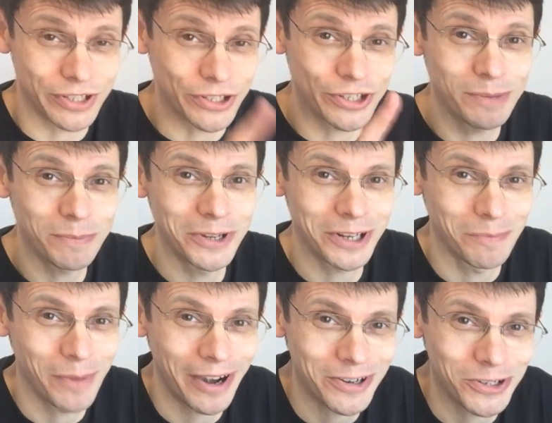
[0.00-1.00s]
this is simply a
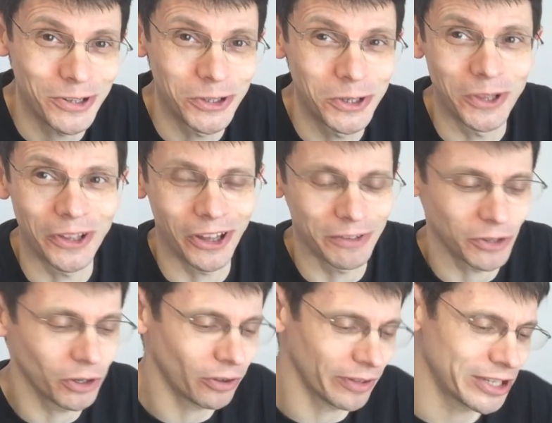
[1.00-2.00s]
comparison of the unit that
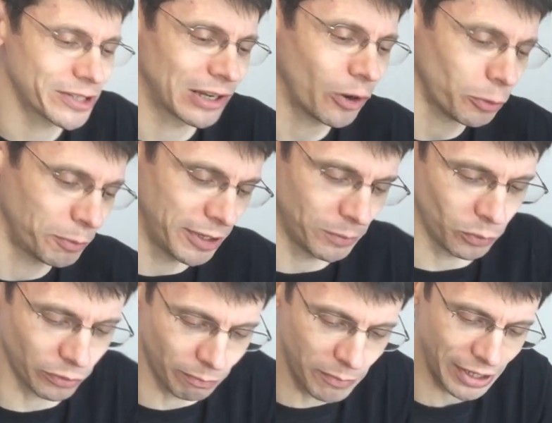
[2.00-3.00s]
I've got. There's a lot of
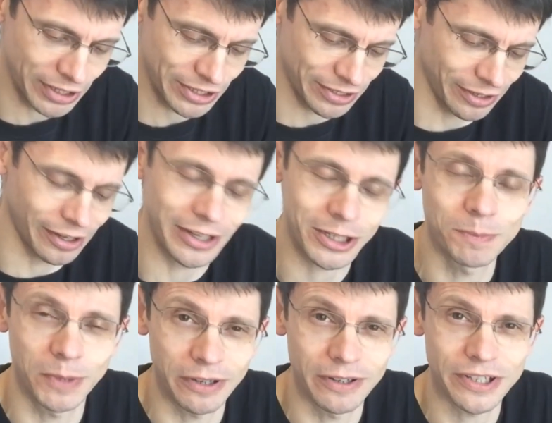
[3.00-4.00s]
people with mixed
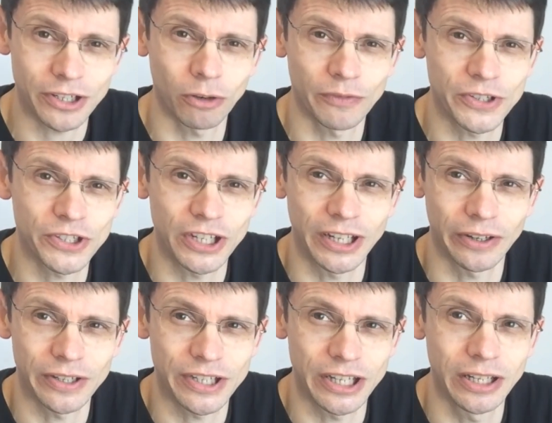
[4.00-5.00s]
experience of the
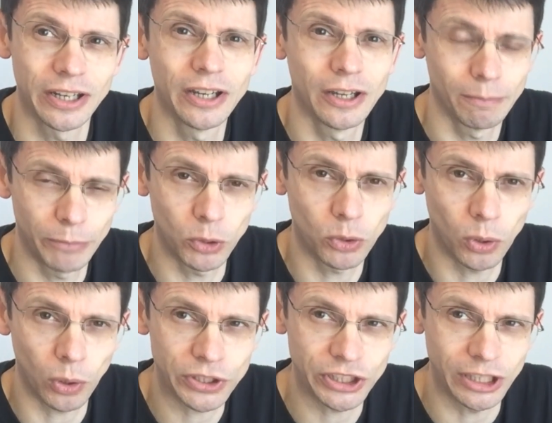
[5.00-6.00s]
C90 build
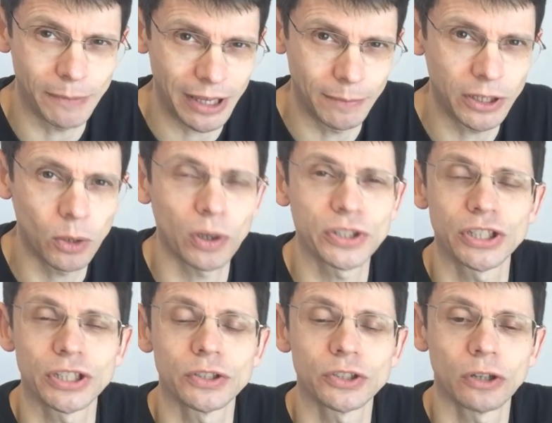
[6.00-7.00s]
quality, maybe
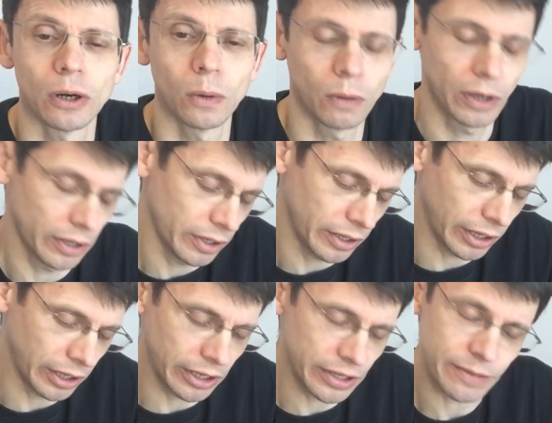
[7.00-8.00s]
quality control,
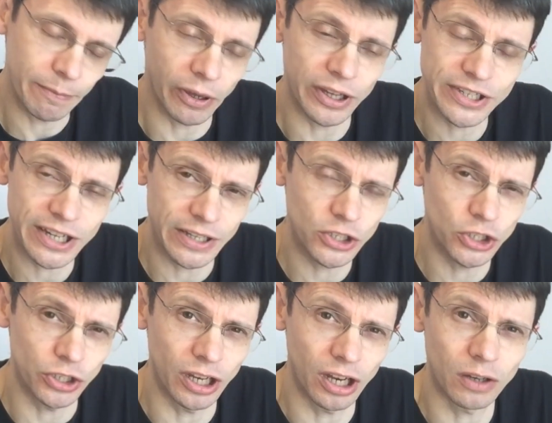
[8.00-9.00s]
but I'd say
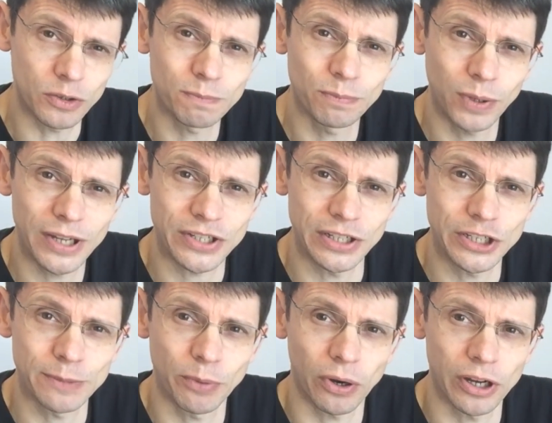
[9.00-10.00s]
this unit, I was pleasantly
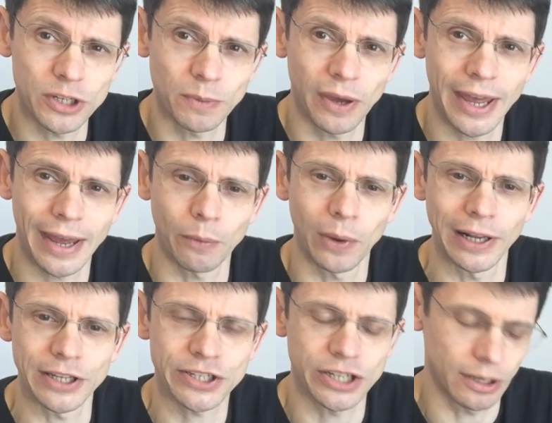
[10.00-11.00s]
surprised by how well
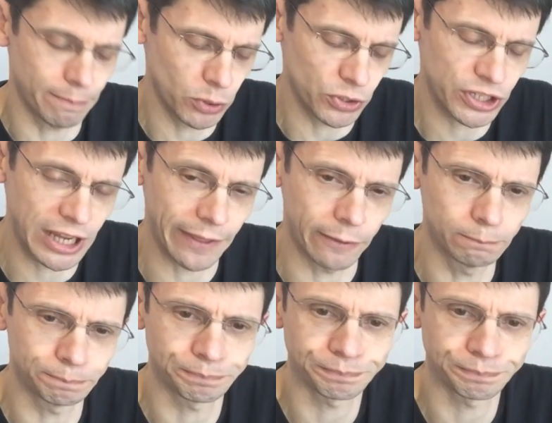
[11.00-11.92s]
it's put together.